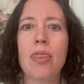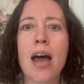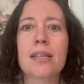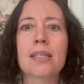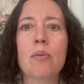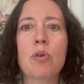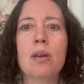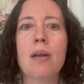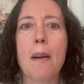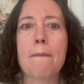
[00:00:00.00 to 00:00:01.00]
That
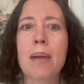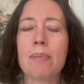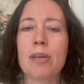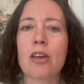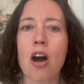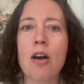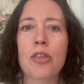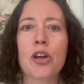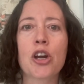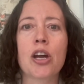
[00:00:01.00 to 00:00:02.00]
someone might be the
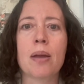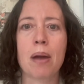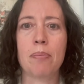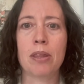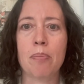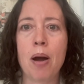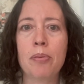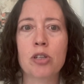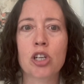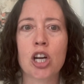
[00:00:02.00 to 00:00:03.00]
author, it might be the
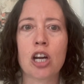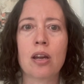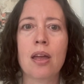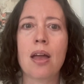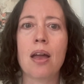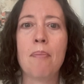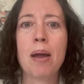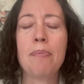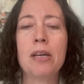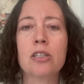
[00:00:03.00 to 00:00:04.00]
publisher, it
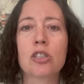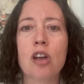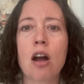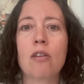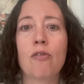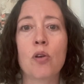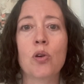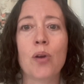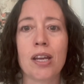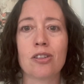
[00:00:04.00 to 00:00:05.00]
might be a stock
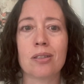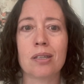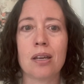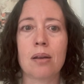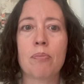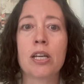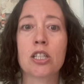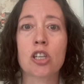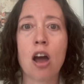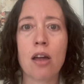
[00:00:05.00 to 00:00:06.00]
photo agency, but
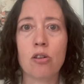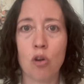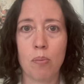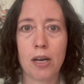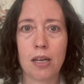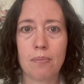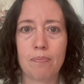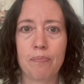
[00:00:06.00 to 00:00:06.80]
it's not nobody.